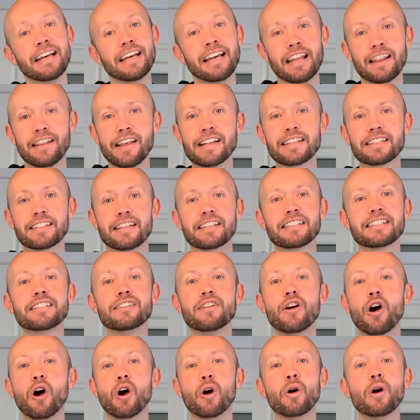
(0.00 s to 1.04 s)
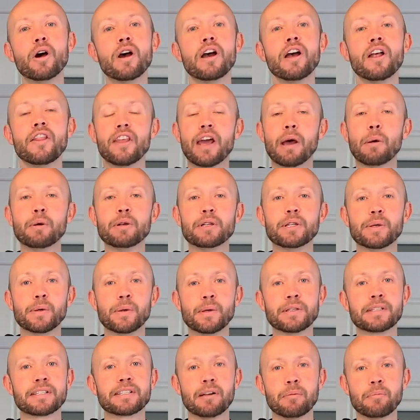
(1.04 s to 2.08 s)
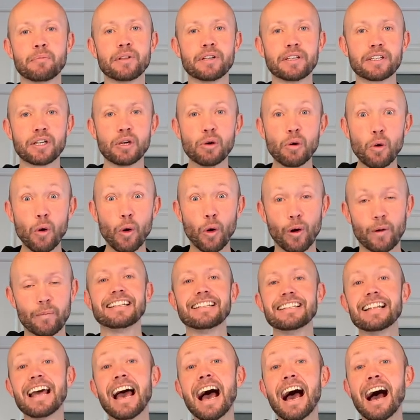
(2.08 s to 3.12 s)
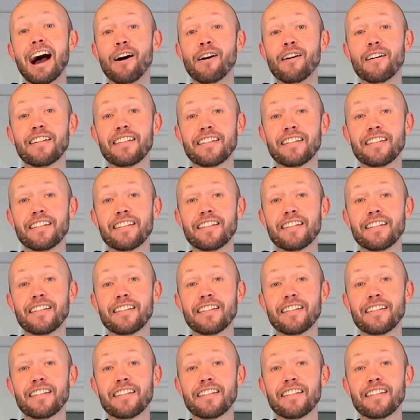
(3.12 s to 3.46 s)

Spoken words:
It lets us know that we're doing something cool. Now,